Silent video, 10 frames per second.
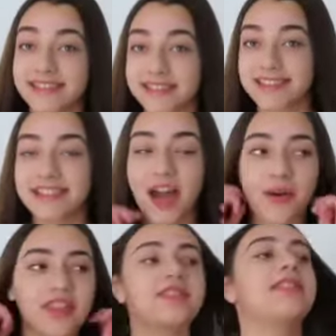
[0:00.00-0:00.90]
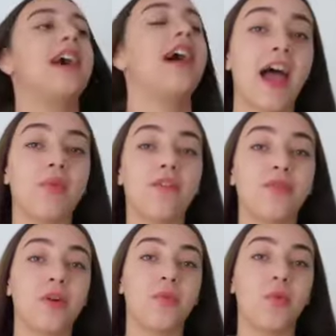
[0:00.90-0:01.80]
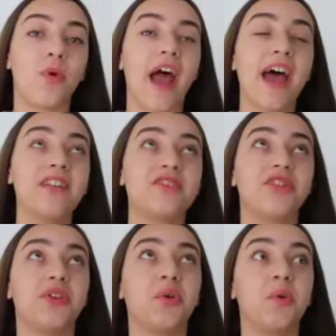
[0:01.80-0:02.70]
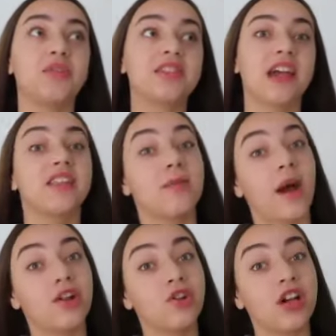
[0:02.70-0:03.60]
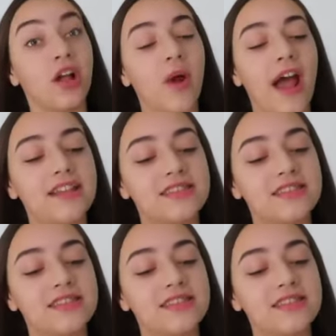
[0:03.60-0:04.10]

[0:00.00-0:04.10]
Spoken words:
This is how I look today. I went from rat to slightly better looking rat,